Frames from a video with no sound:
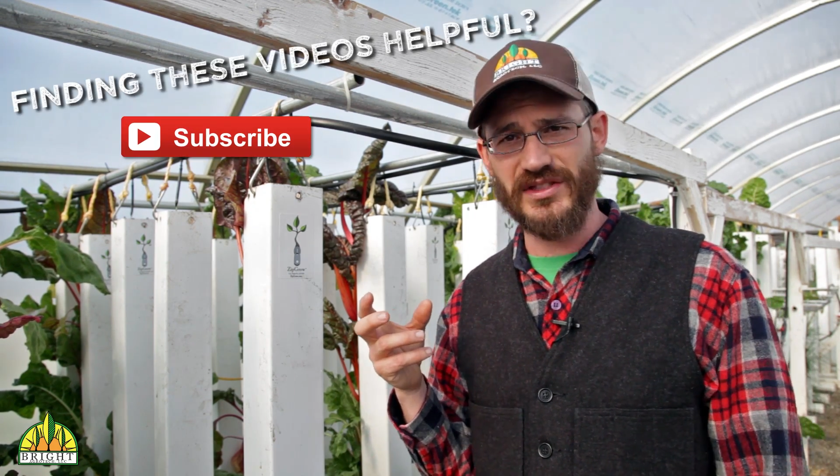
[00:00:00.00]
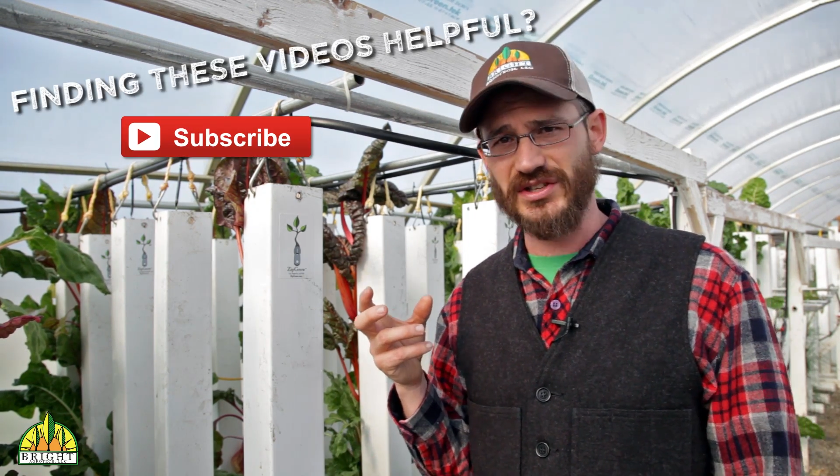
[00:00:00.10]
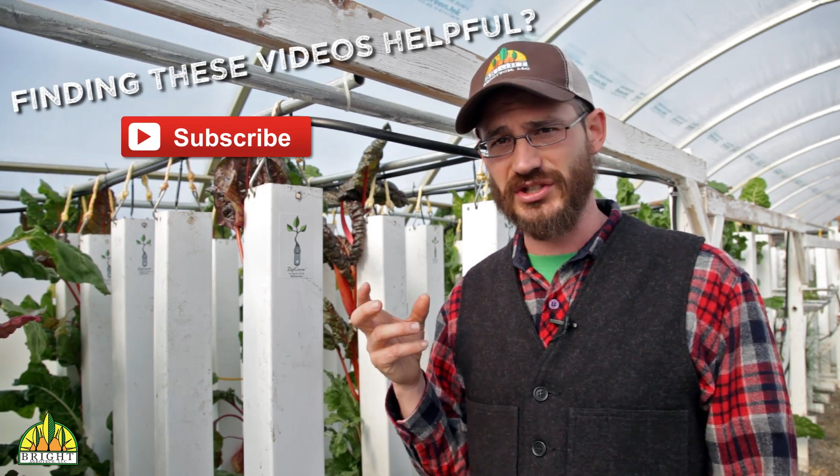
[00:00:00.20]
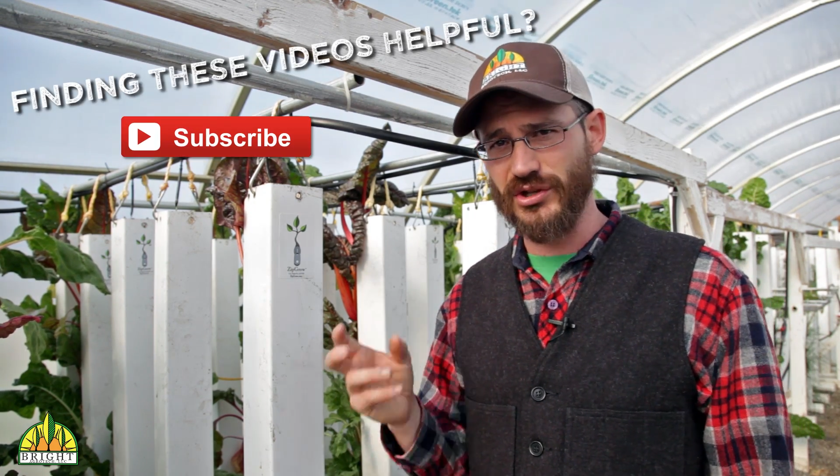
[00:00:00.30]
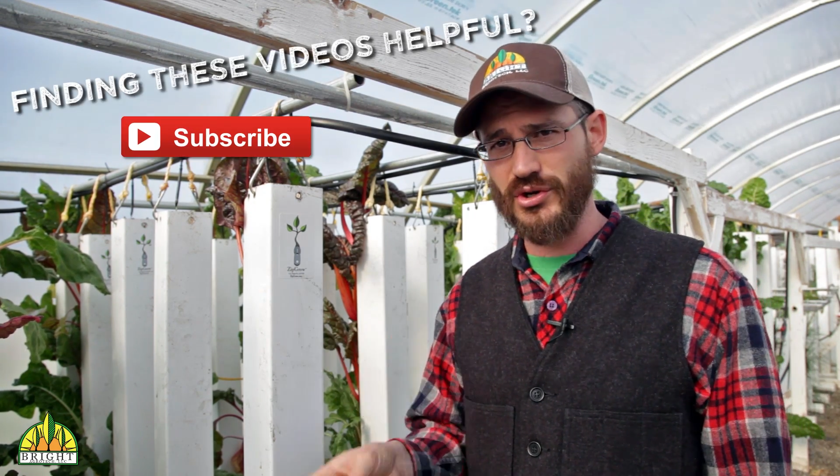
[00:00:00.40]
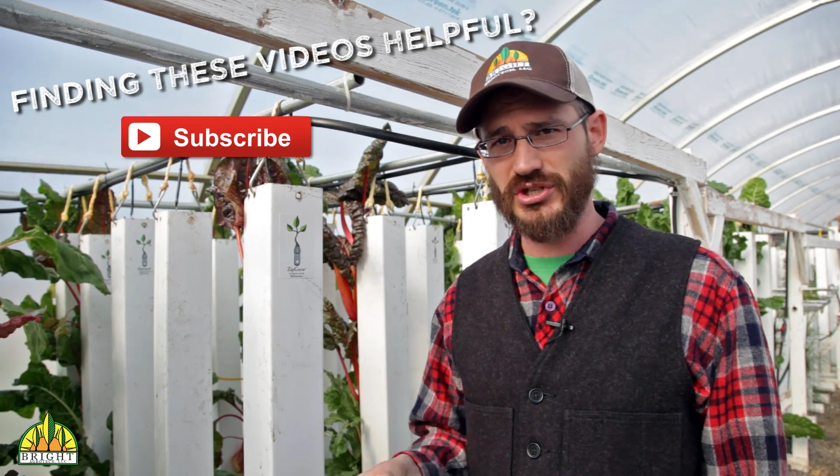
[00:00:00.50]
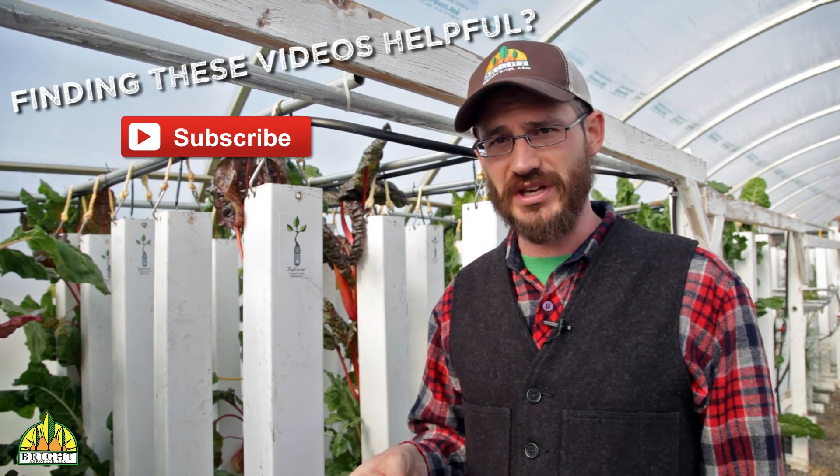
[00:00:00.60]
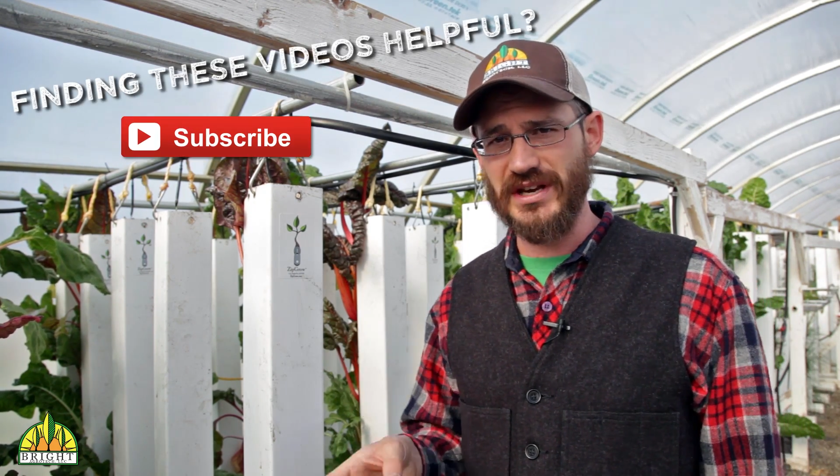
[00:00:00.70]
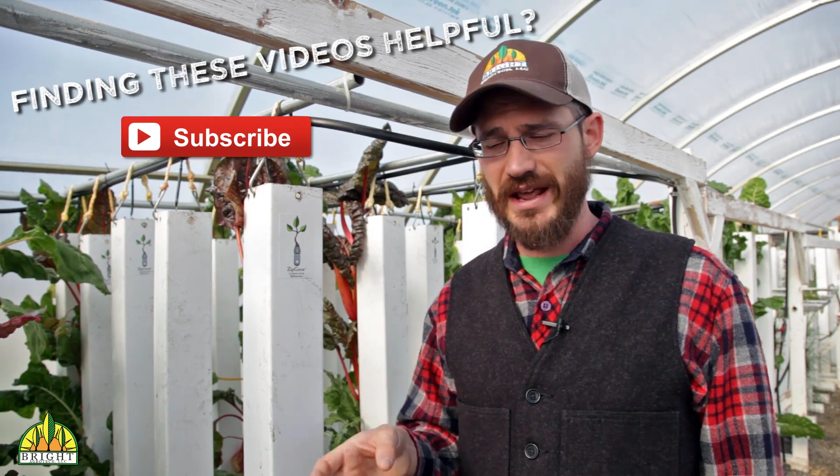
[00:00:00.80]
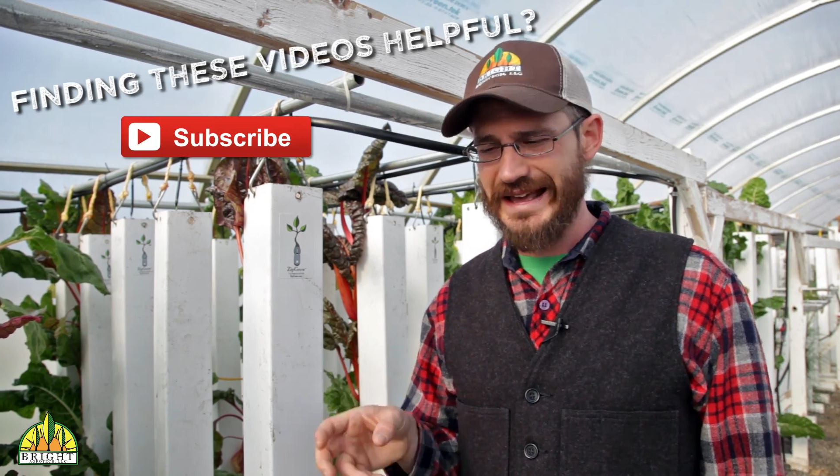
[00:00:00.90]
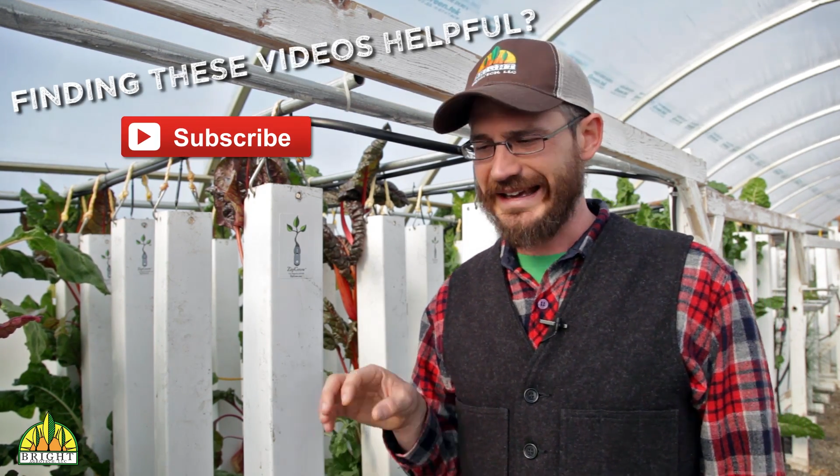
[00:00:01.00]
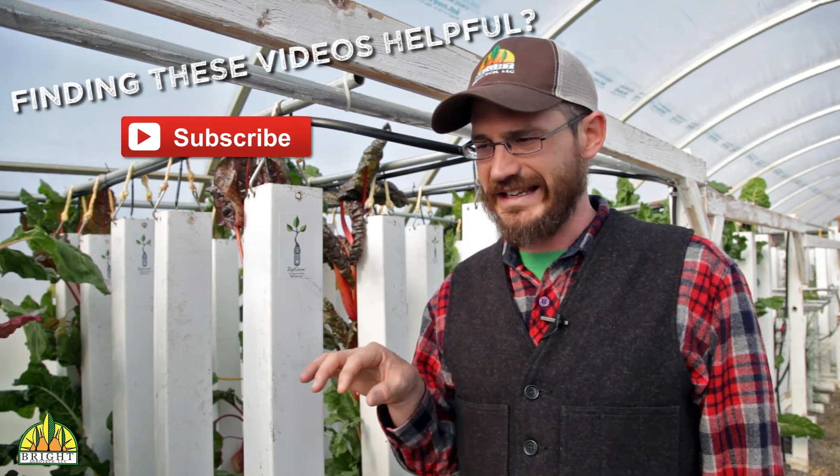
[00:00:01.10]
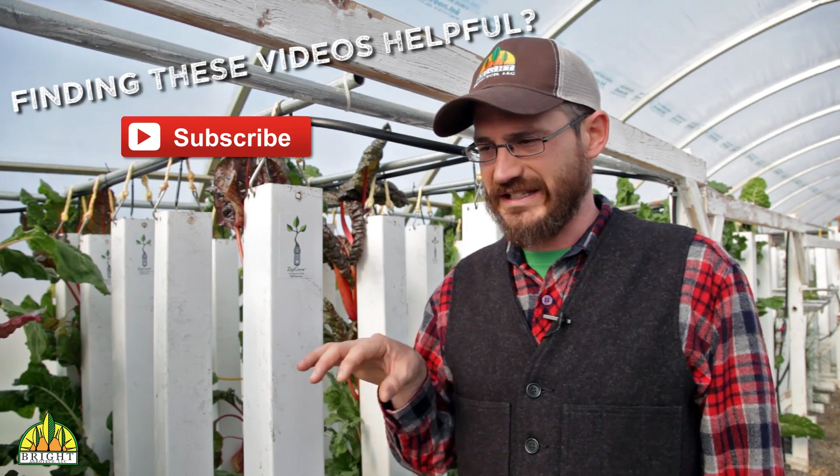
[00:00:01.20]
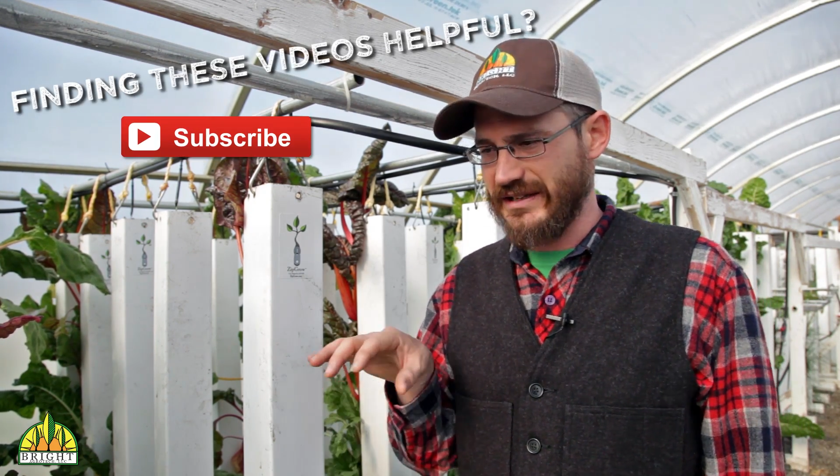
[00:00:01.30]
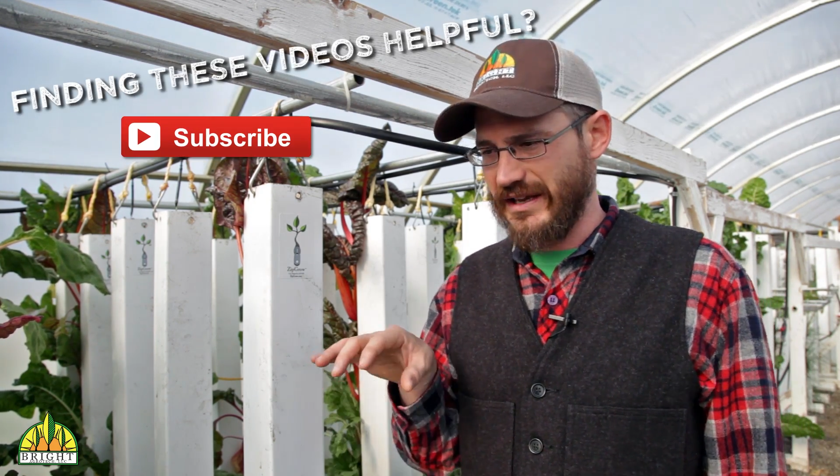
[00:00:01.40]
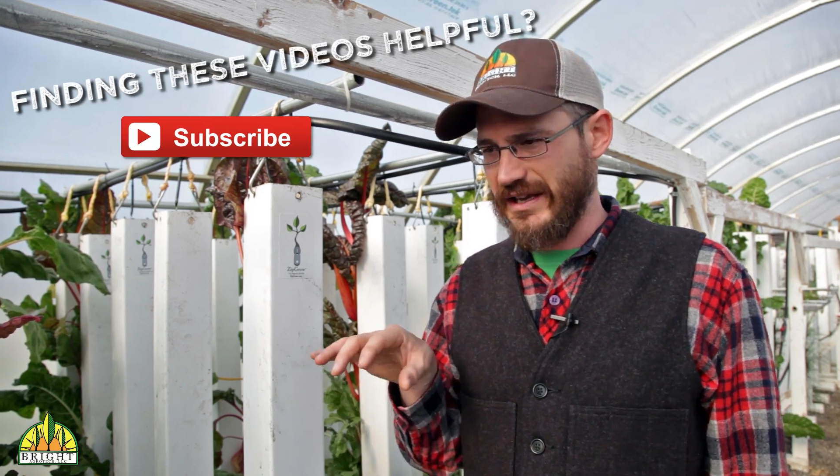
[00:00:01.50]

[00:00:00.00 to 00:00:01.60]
the solution is,